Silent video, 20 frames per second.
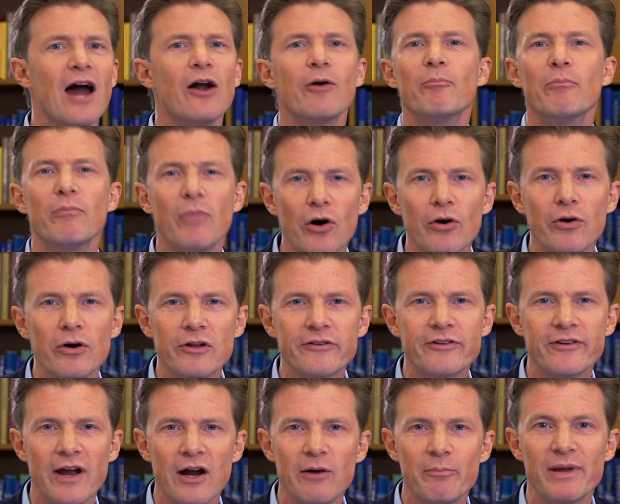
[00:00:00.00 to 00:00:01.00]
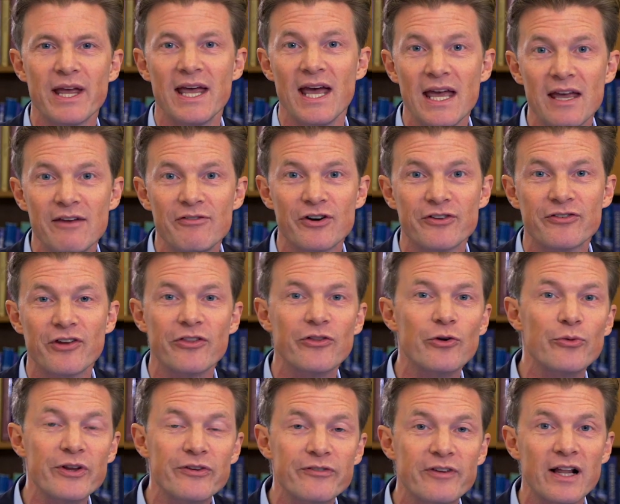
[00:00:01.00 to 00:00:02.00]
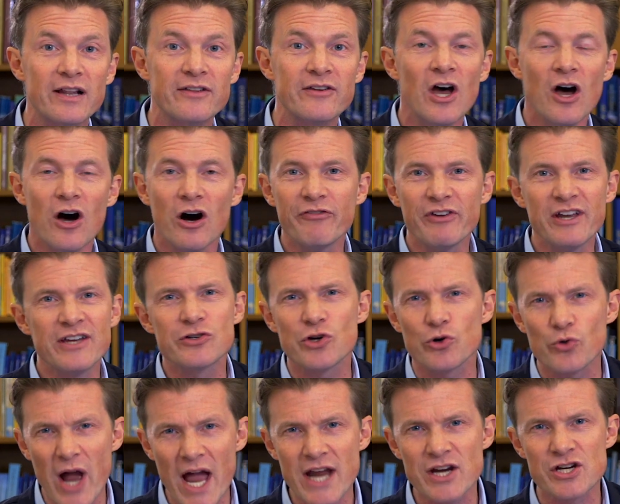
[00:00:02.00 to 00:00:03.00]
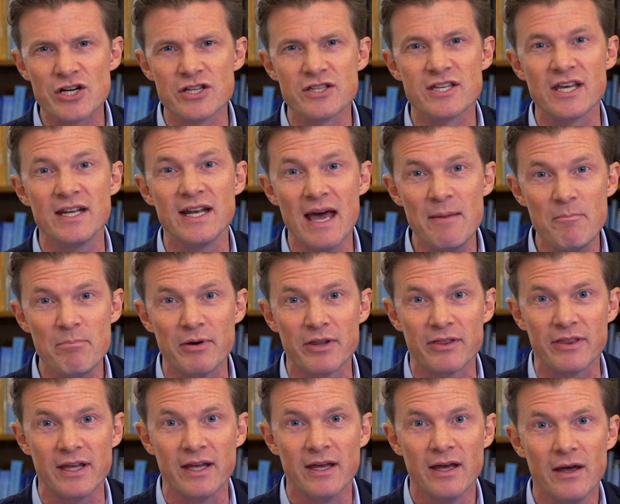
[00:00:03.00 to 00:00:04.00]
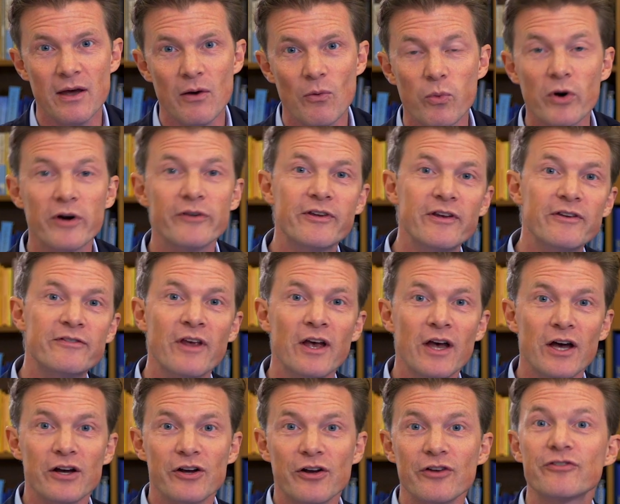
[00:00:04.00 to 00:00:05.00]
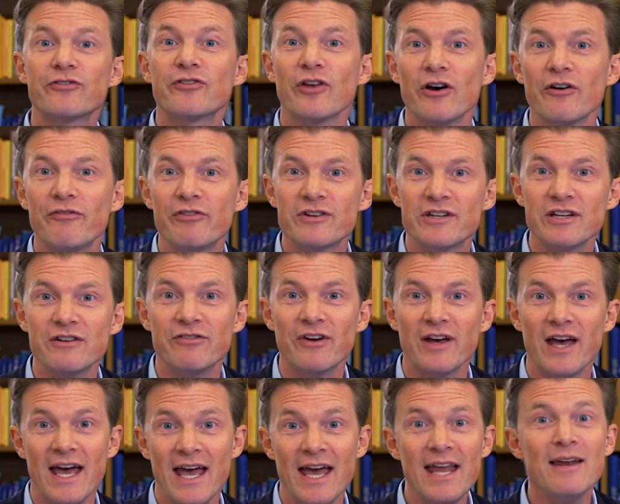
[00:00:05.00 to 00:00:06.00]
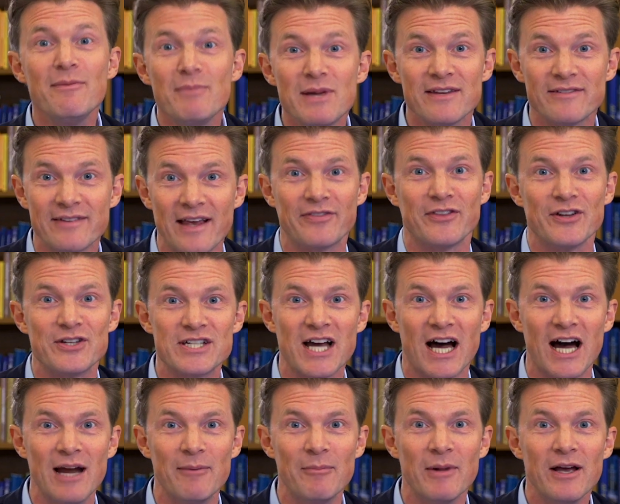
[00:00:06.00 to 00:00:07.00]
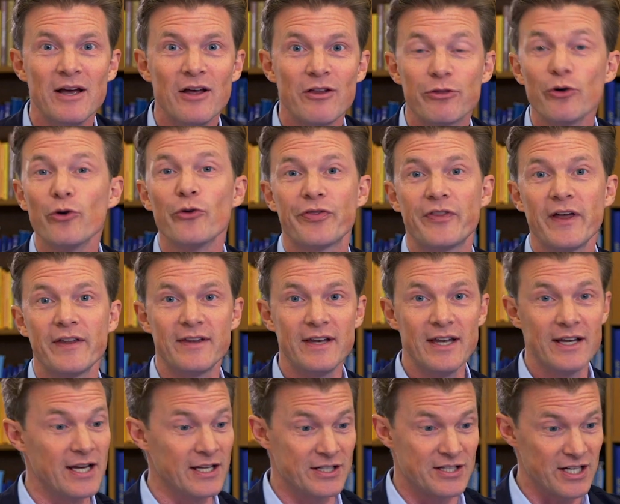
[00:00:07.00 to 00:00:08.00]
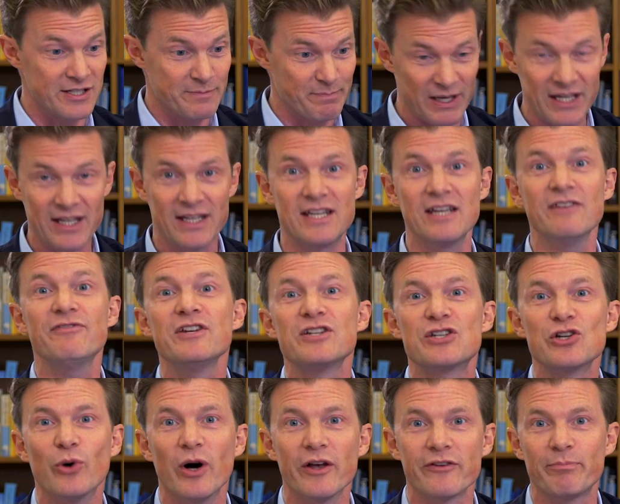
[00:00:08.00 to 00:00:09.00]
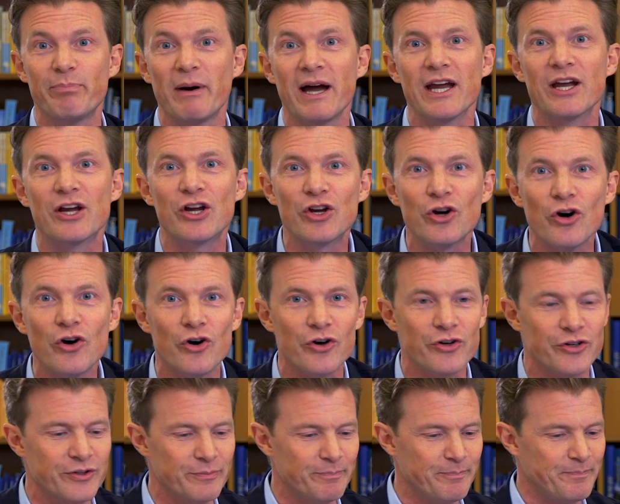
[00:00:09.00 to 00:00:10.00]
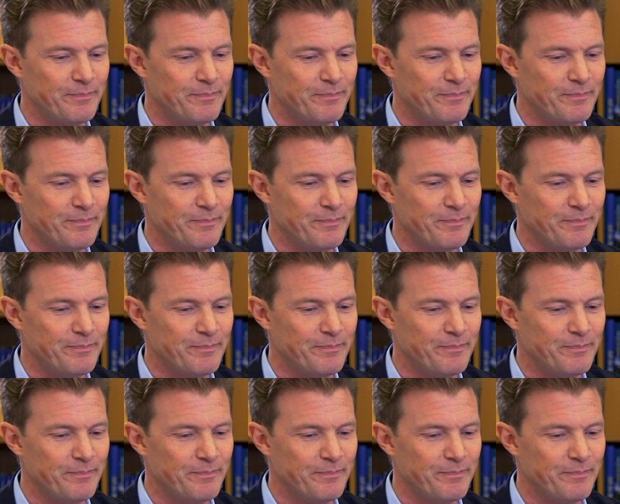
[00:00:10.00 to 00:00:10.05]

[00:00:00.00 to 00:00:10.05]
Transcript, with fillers: our morals and our behaviors are the result of interactions and empathy, whereas his conservative enemies at the time thought that it had just been given to us by God.